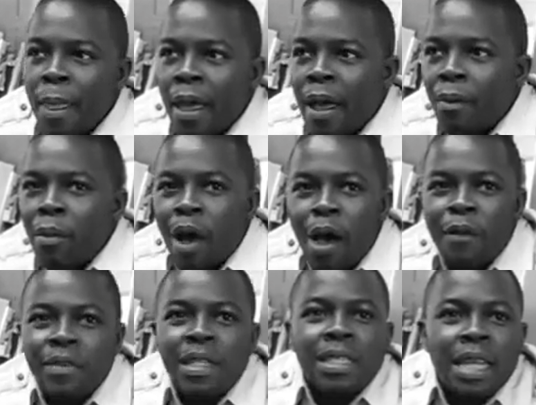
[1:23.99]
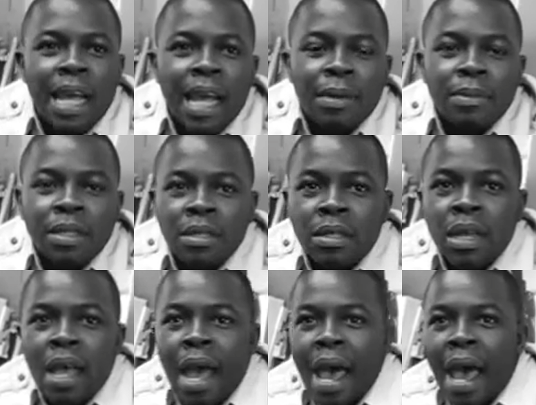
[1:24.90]
Um, oftentimes,
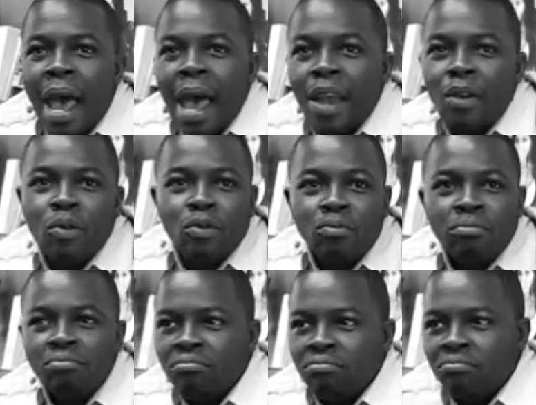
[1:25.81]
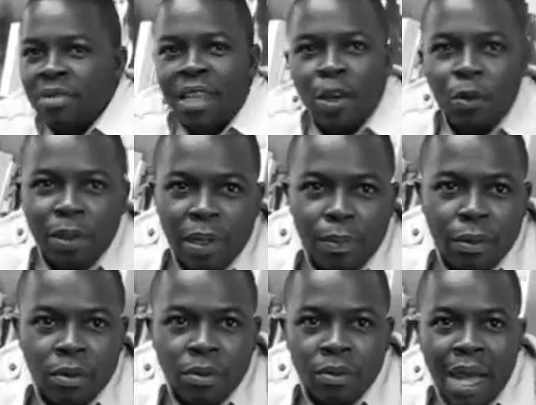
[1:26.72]
I don't tell
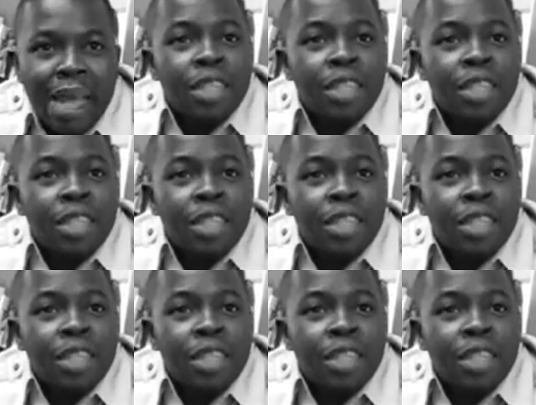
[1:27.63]
people, I